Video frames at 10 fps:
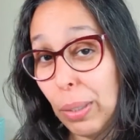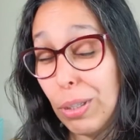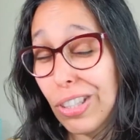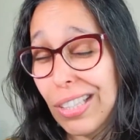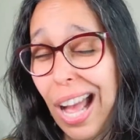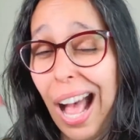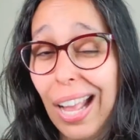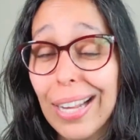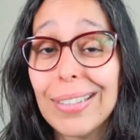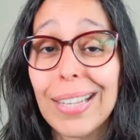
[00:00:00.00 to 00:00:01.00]
which is the
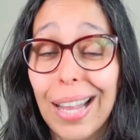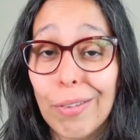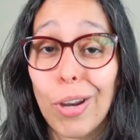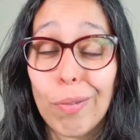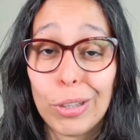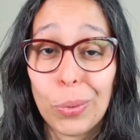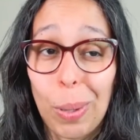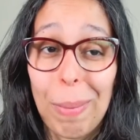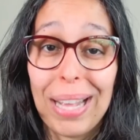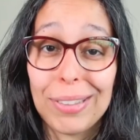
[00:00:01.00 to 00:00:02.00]
highest level of a
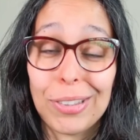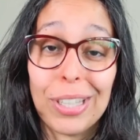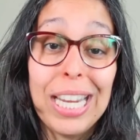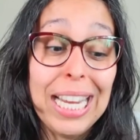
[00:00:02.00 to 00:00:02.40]
Scrum Master,